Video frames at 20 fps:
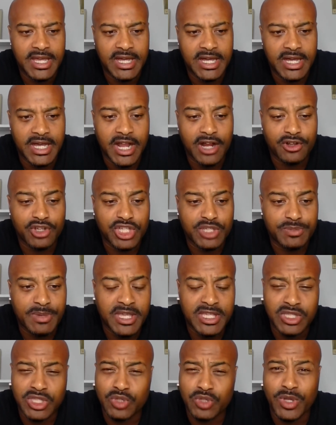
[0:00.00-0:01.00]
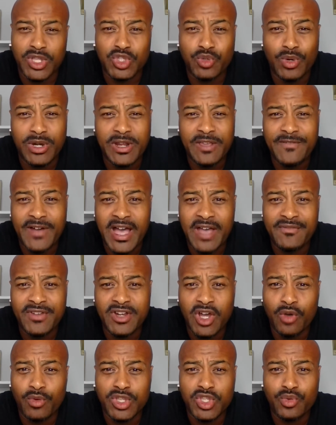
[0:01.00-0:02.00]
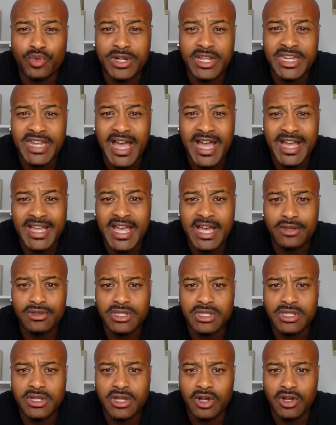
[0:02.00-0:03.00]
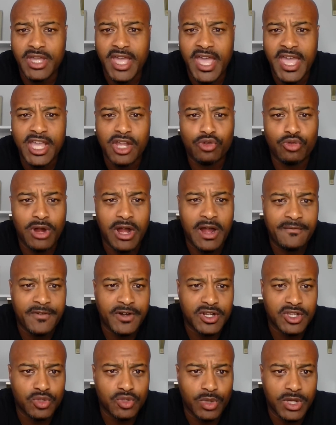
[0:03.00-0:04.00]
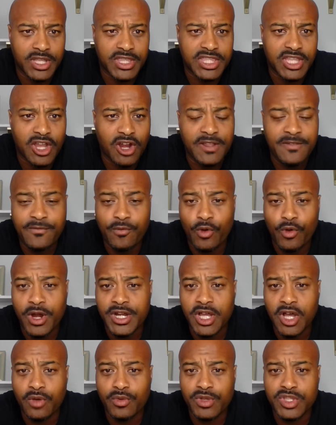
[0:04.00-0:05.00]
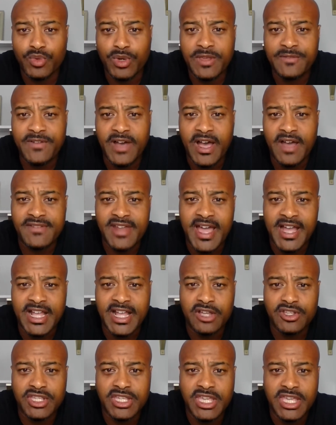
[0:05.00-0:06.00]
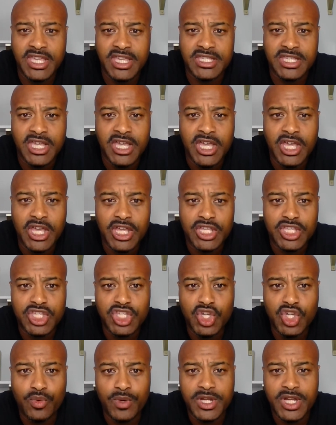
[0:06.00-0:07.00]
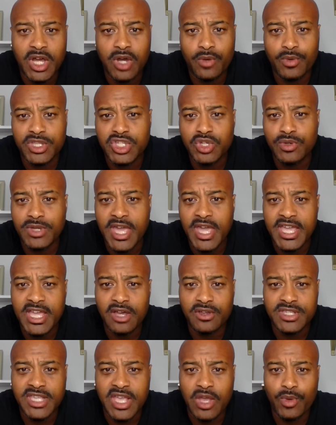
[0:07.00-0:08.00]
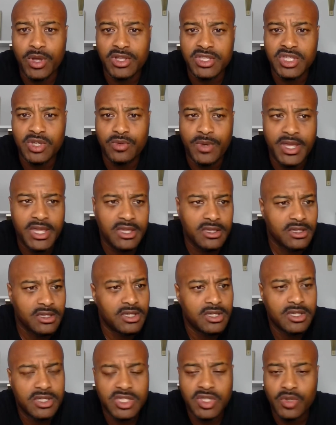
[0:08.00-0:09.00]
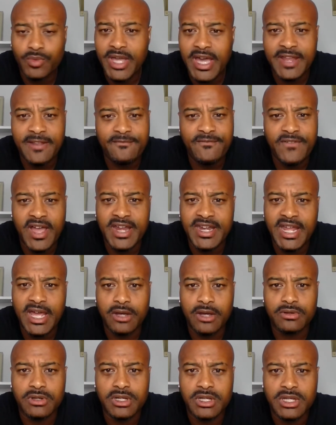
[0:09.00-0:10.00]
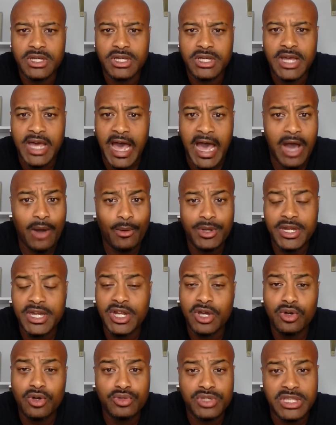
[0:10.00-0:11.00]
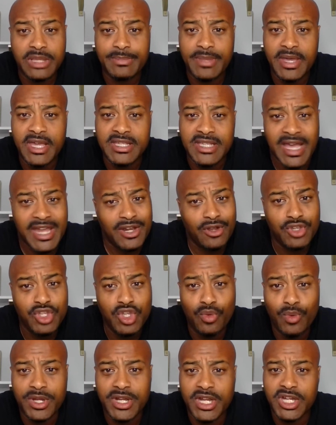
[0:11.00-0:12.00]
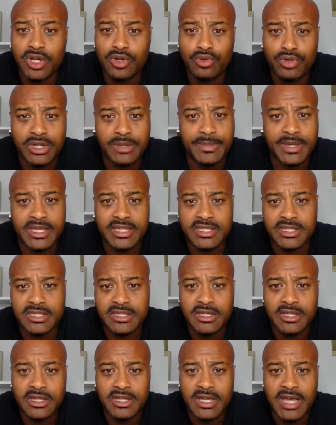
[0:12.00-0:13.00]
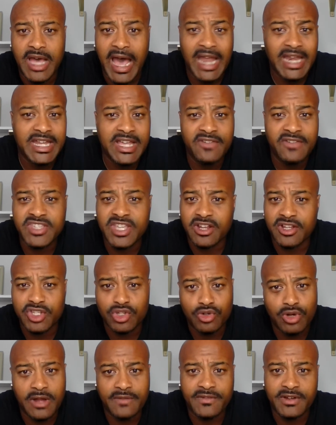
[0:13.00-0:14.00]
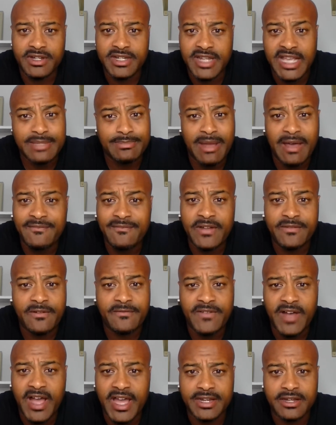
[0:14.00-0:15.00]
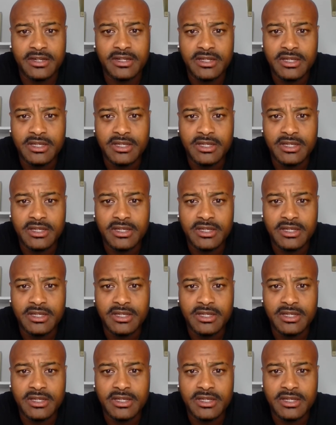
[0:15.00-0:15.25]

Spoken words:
Errol Spence is, what, 25-0 with 20 knockouts? Okay, Crawford is, what, 34-0 with 25 knockouts? He is 2-0 with 2 KOs at welterweight? So we got to find out. I want to know who's the best. I know you want to know who the best. I love Terence Crawford. That's my favorite fighter.